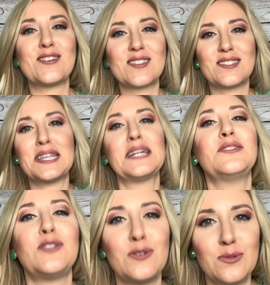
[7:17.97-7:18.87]
to just
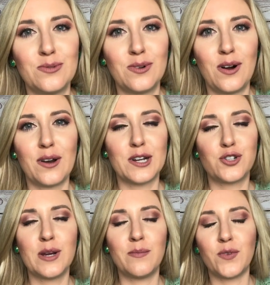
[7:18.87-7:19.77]
send you on a
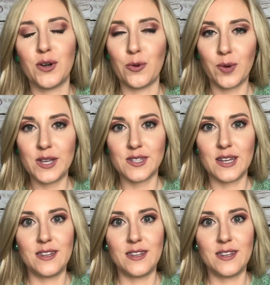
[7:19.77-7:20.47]
trip for no reason.